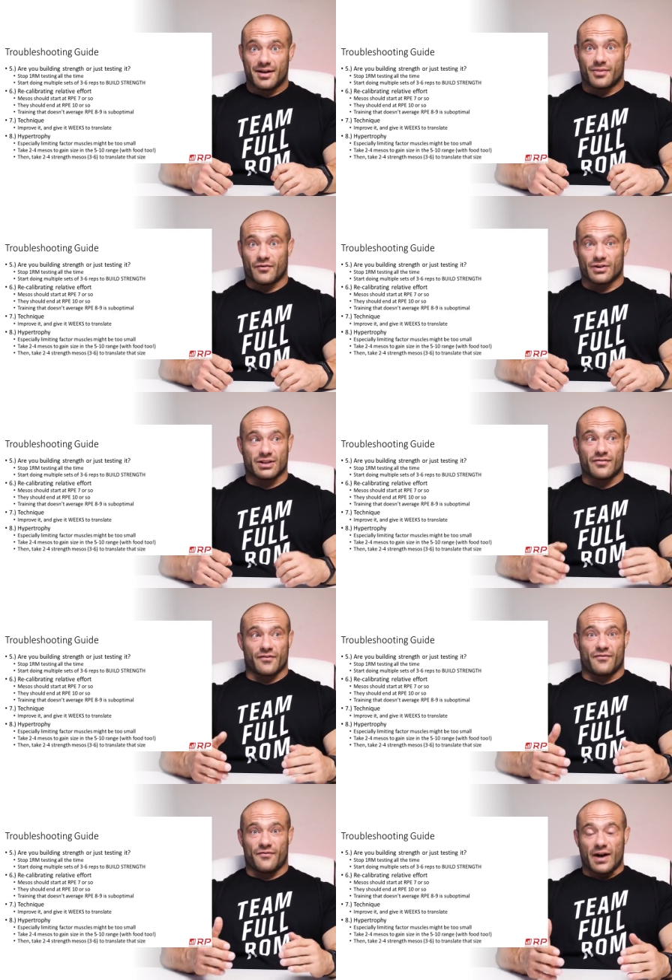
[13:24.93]
But for the love
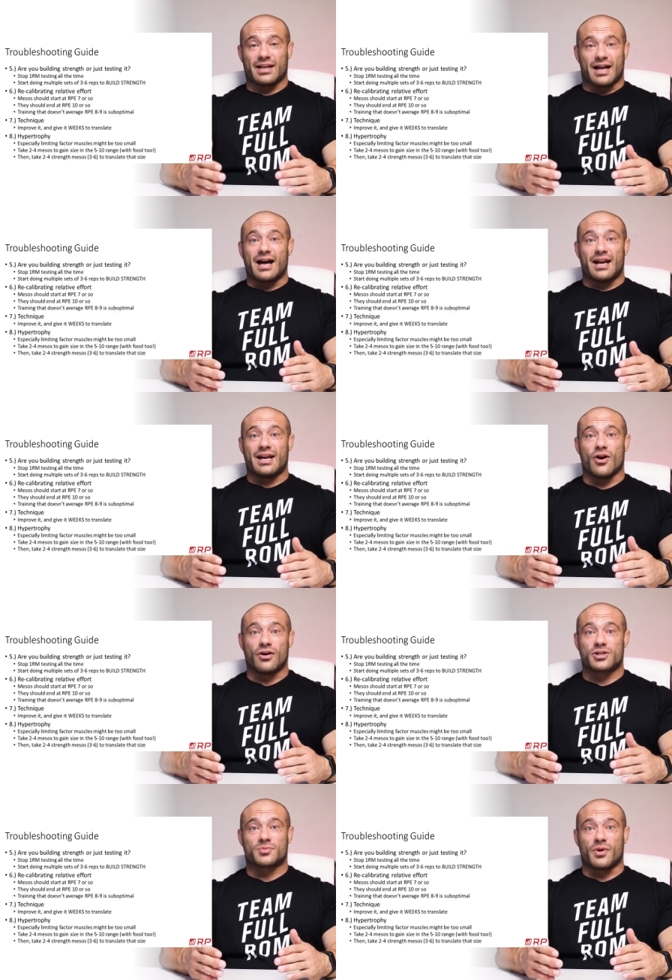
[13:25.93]
of fucking God, Eddie
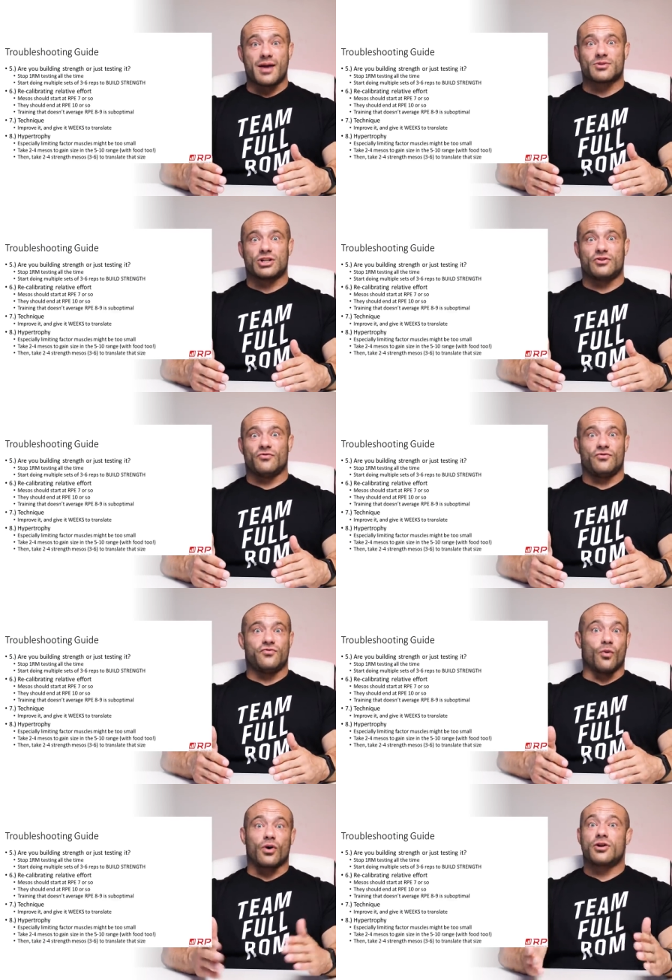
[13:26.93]
Hall at his prime was like
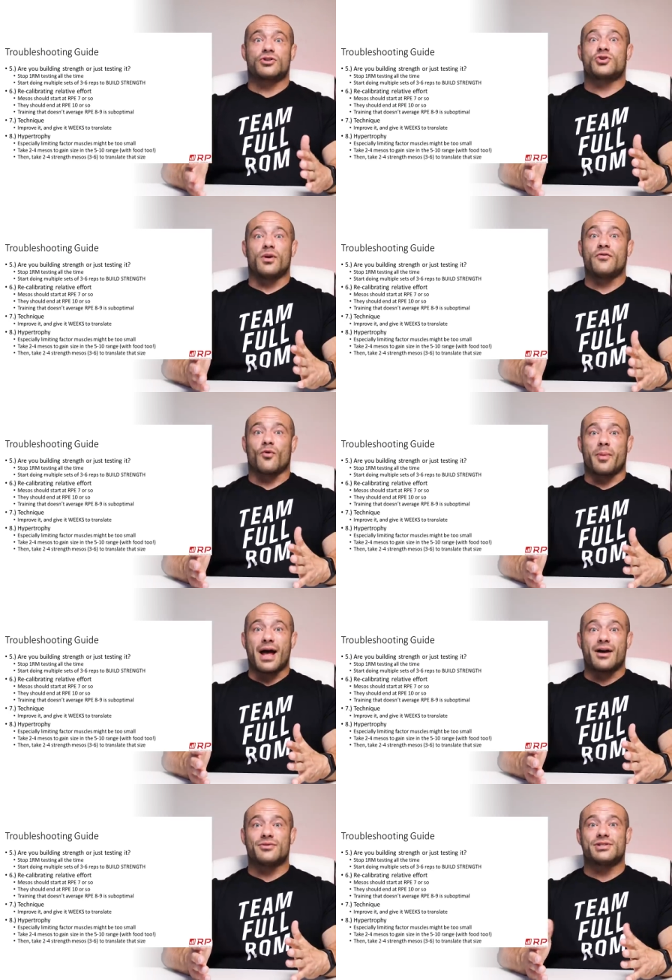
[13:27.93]
424
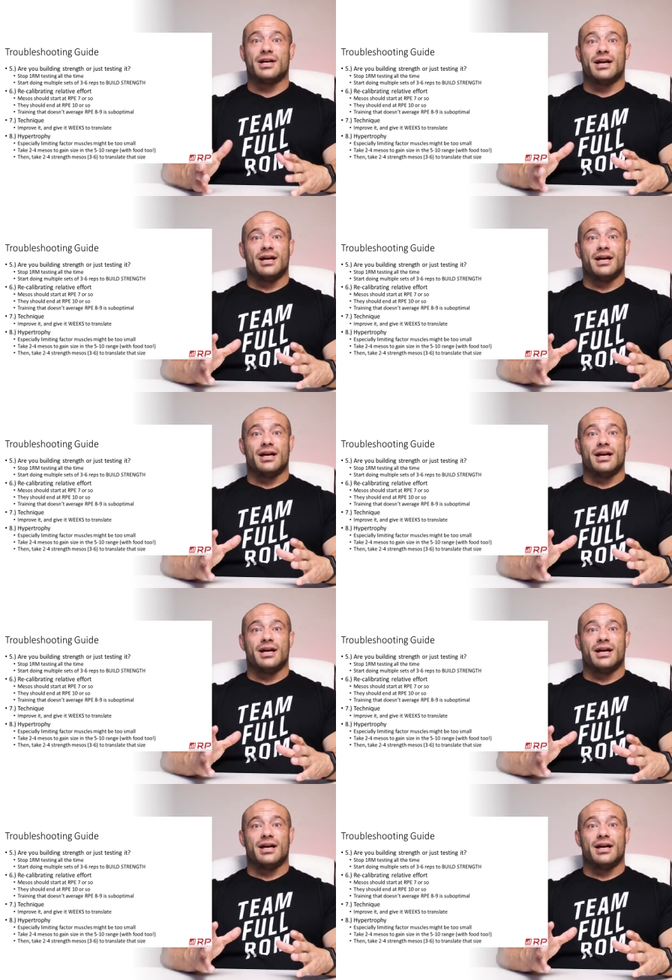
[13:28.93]
pounds.